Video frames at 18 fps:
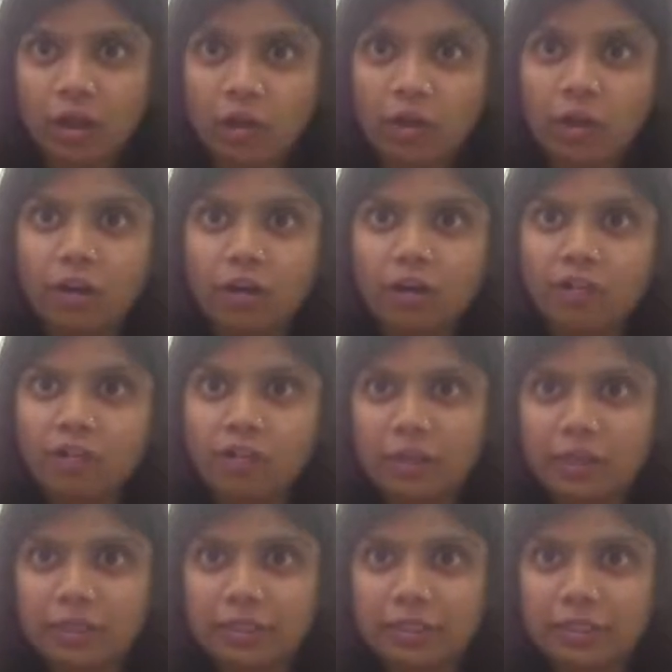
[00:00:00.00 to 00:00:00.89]
all
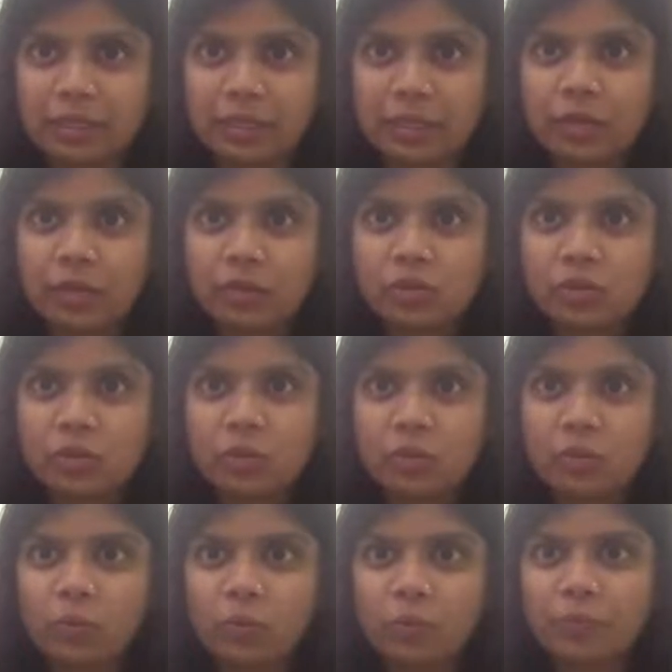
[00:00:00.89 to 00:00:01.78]
of us.
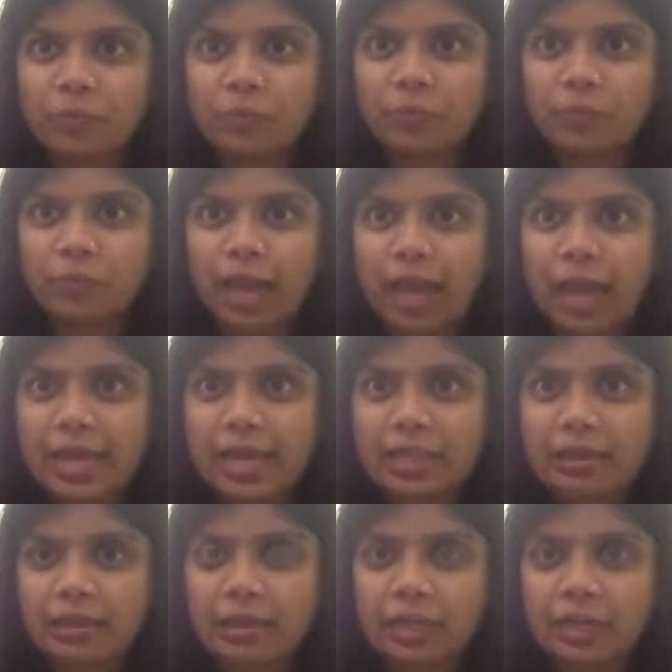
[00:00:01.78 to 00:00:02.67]
So
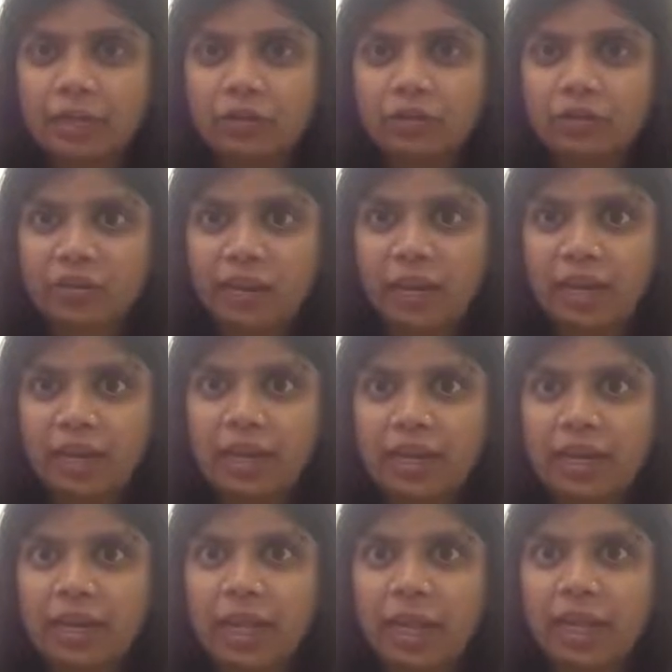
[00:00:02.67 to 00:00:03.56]
I think
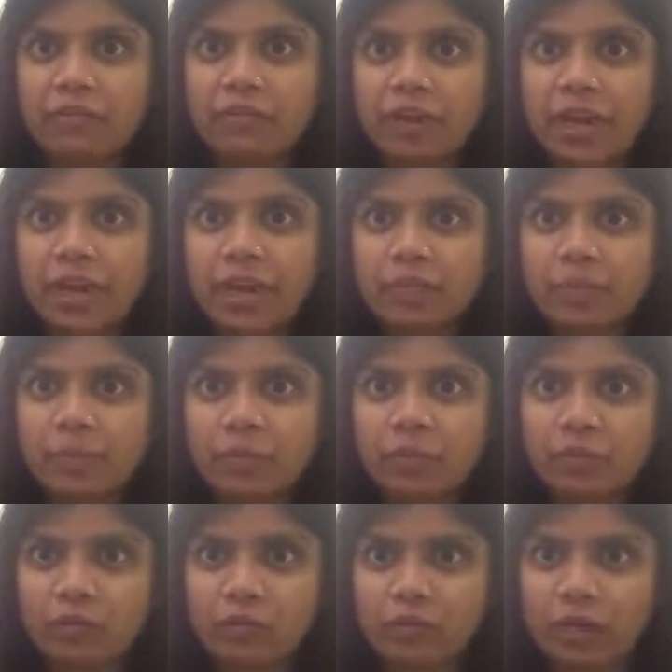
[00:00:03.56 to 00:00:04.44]
training in every
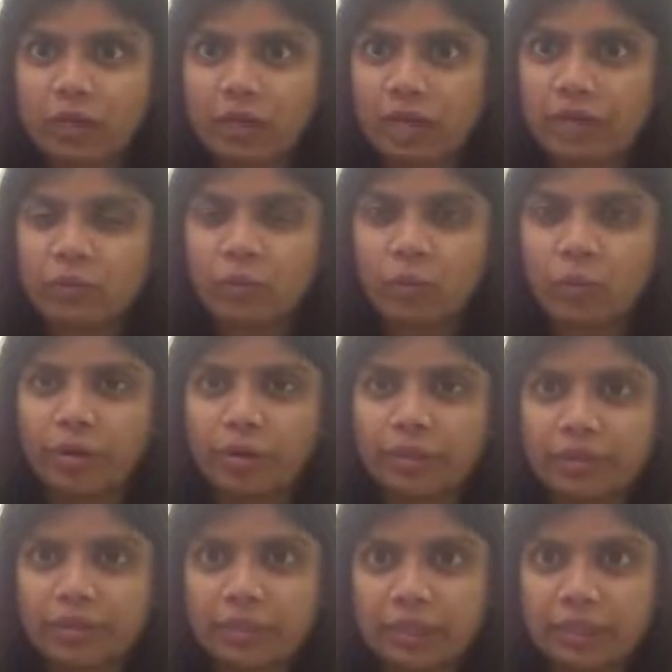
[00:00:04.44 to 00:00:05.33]
aspect of our life,
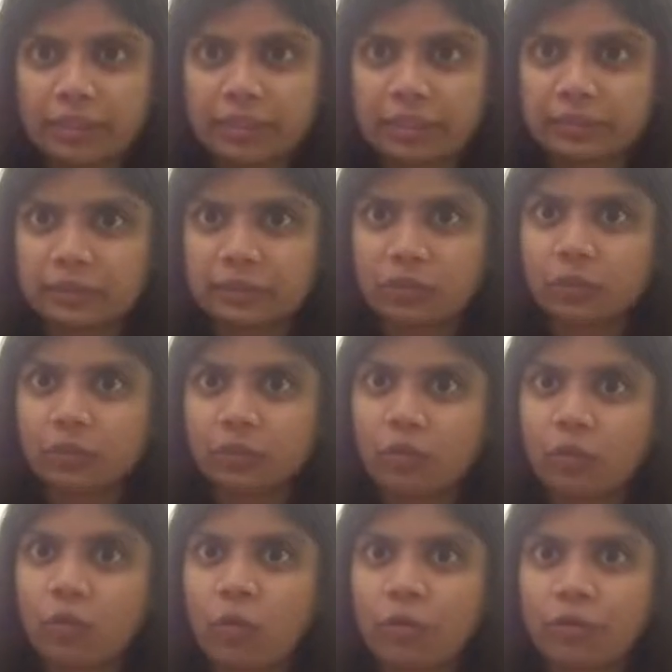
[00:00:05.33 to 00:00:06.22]
whatever it is, you
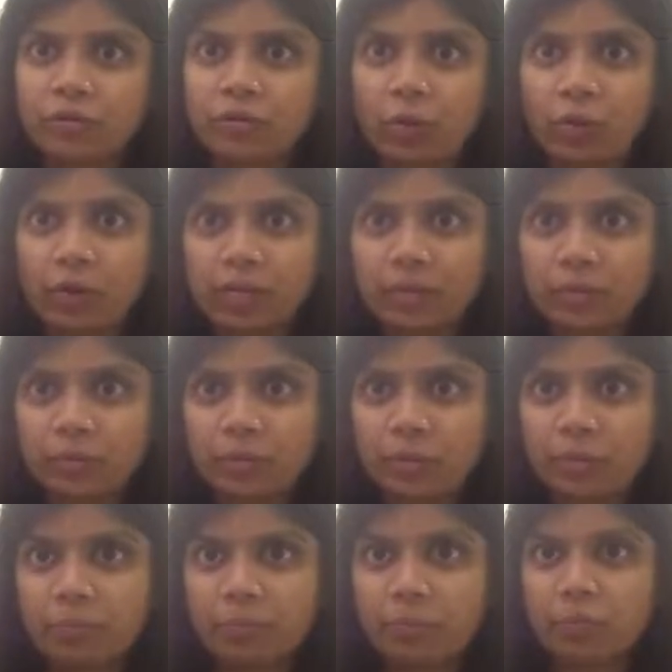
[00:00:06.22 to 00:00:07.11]
know, or talking to
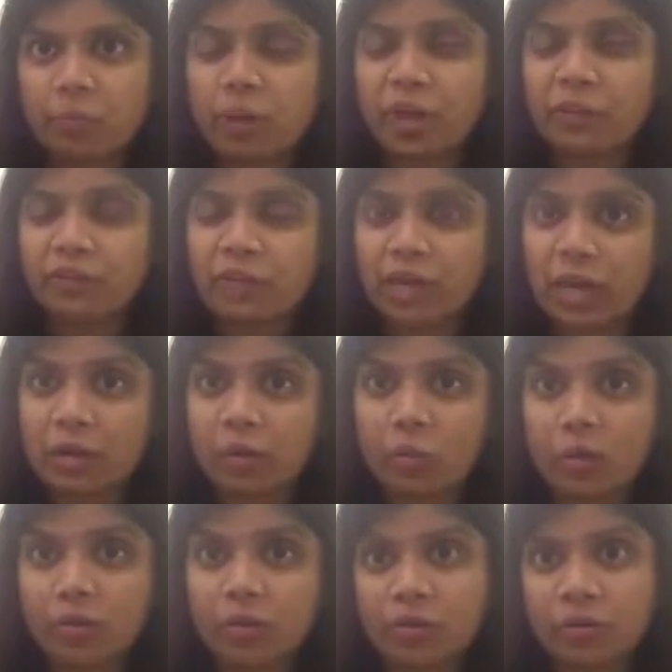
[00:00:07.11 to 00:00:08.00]
people who have
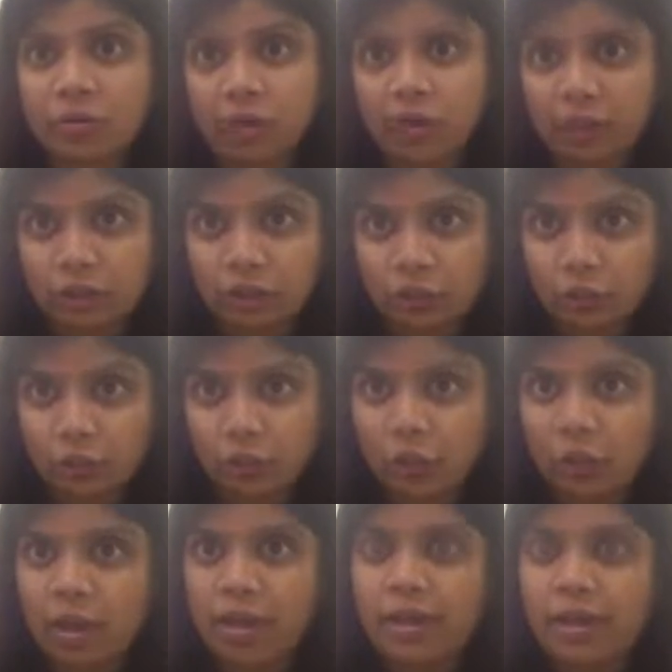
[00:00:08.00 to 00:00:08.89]
done what you're trying to
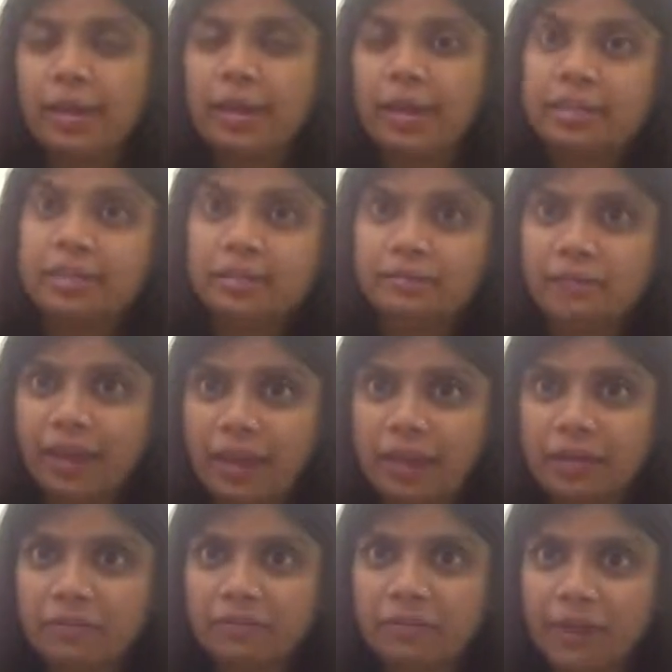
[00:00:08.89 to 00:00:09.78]
do is
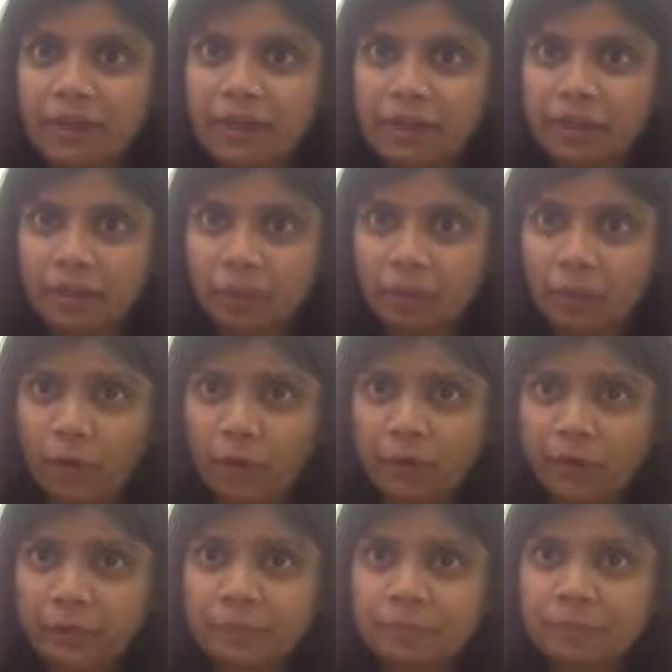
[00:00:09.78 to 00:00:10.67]
very, very
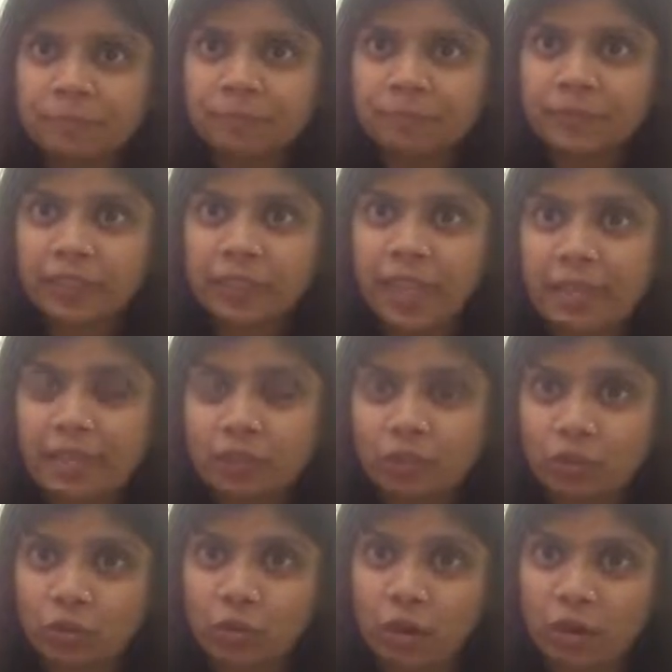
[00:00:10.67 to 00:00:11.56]
important, and
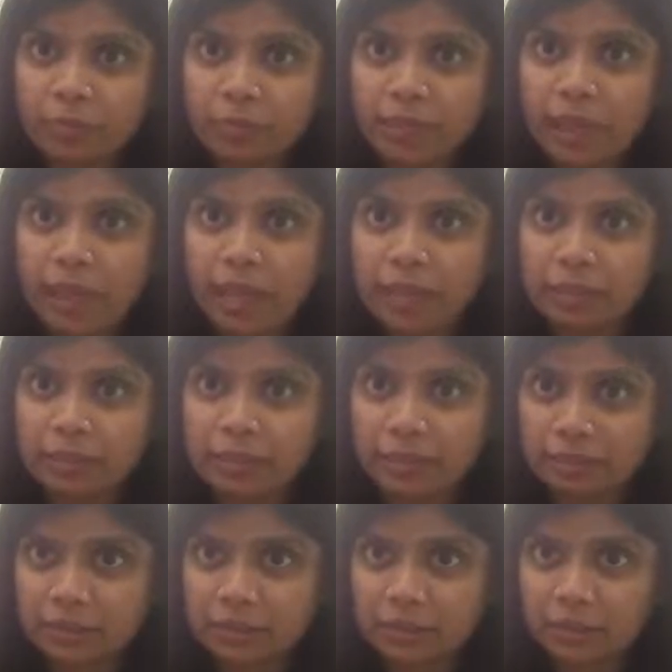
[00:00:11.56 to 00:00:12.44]
it should not be
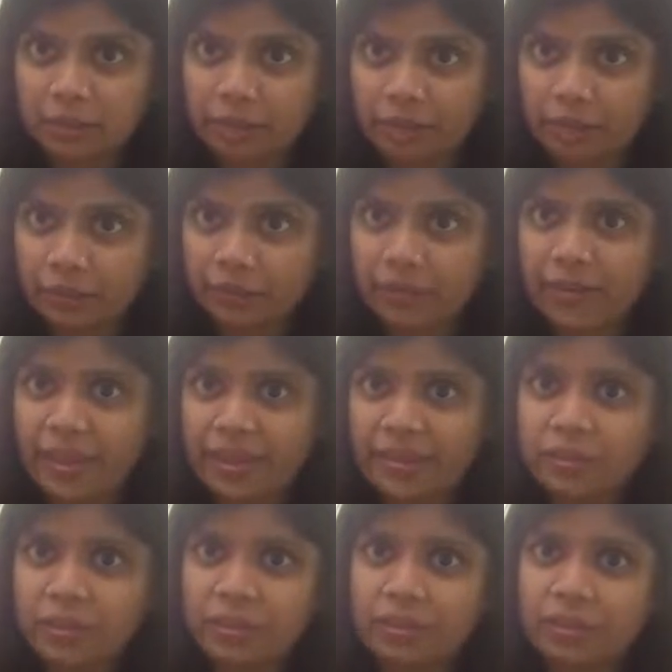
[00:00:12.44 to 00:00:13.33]
underestimated.
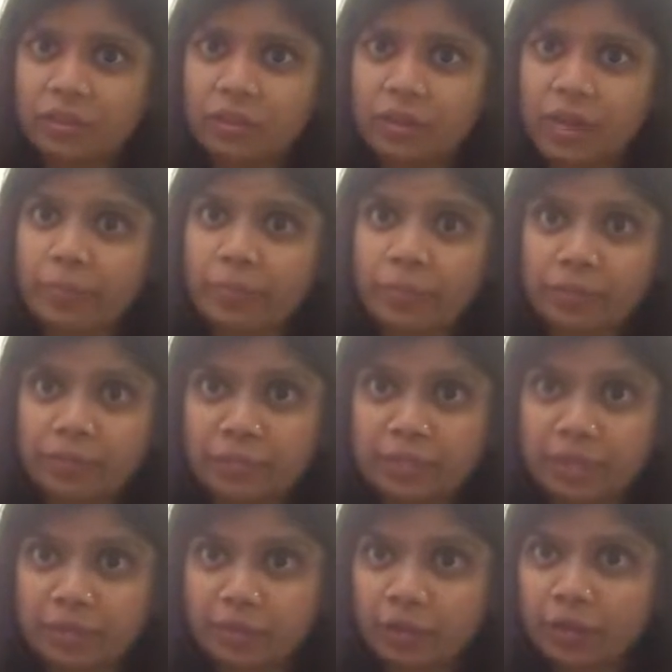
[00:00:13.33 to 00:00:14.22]
Whether it is SharePoint
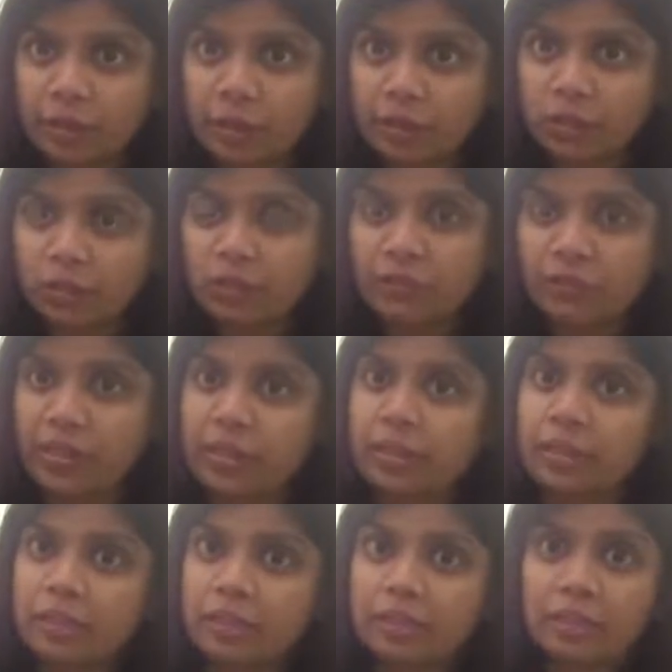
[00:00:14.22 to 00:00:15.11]
certification,
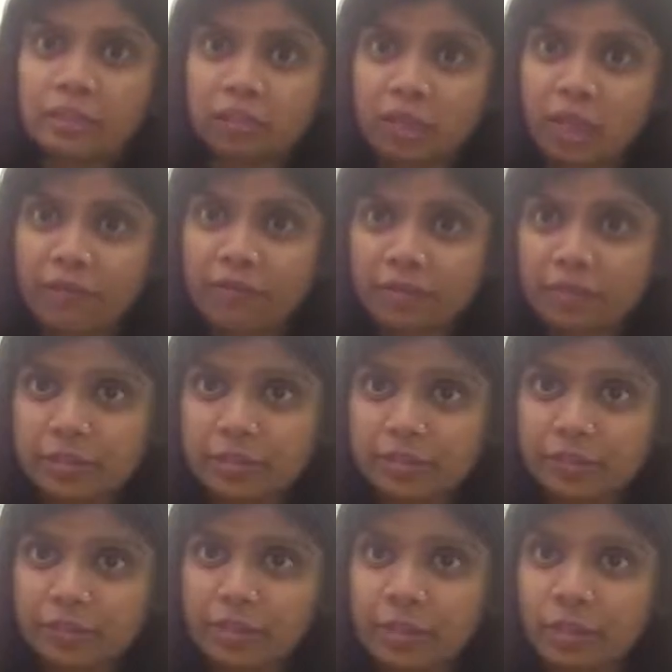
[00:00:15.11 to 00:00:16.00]
whether it is Java
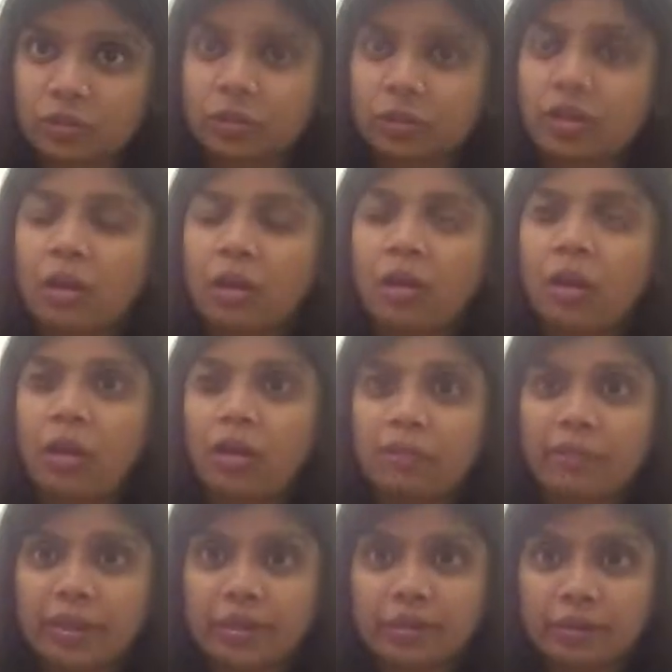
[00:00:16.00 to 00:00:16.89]
certification,
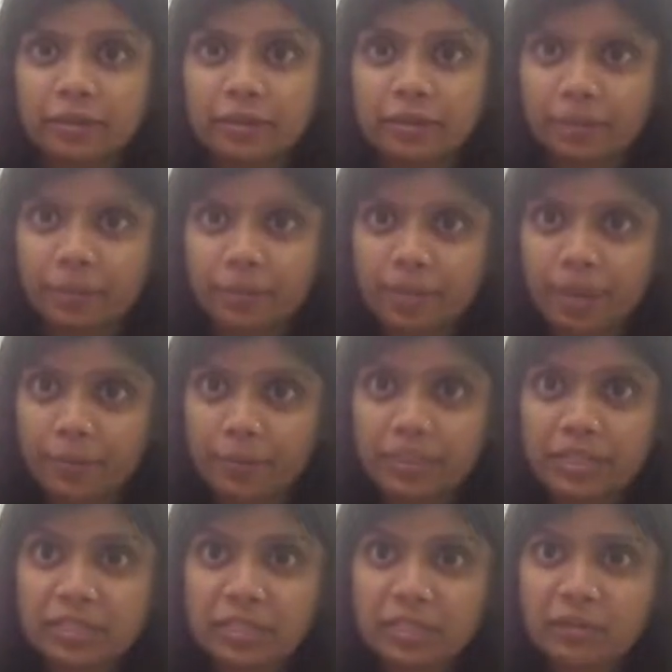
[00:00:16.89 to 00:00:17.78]
whether it is
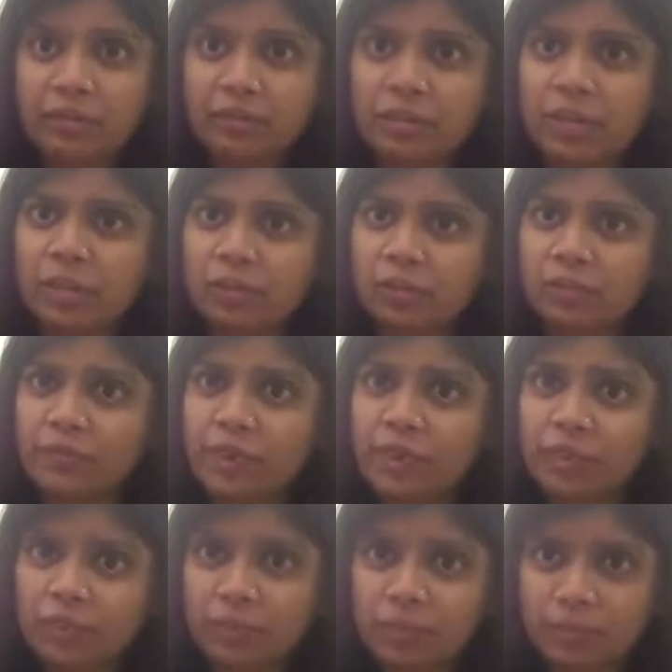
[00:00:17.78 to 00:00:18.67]
PMP certification,
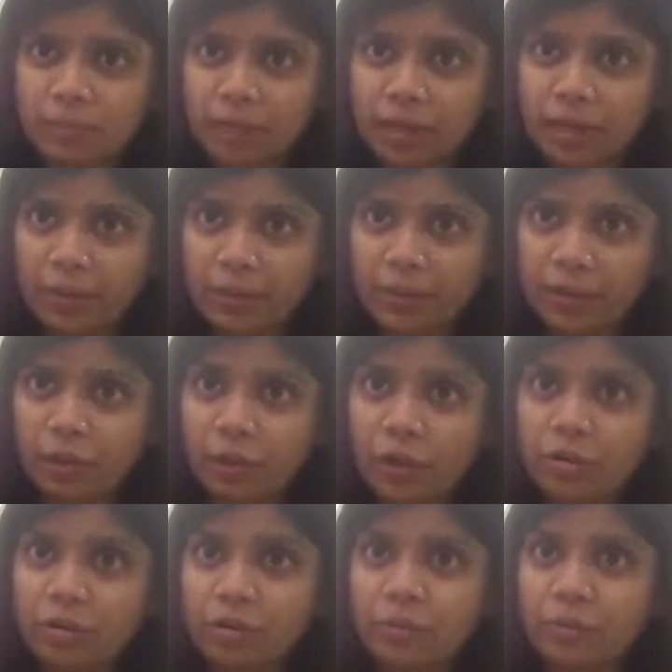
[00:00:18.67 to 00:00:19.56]
whether it is becoming
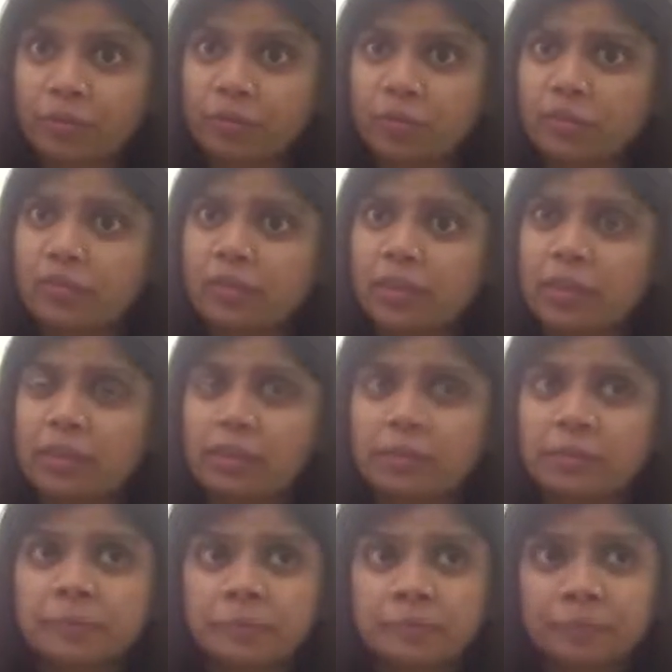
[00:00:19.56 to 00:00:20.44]
an entrepreneur,
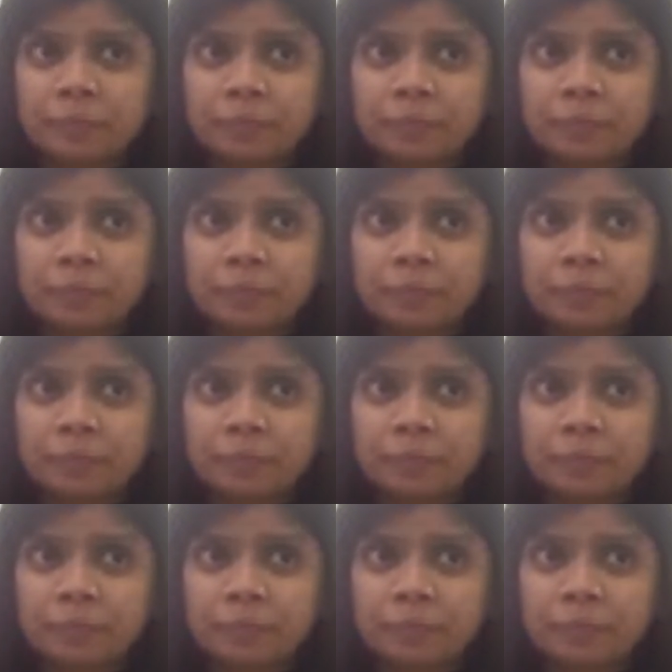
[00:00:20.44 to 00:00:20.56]
whether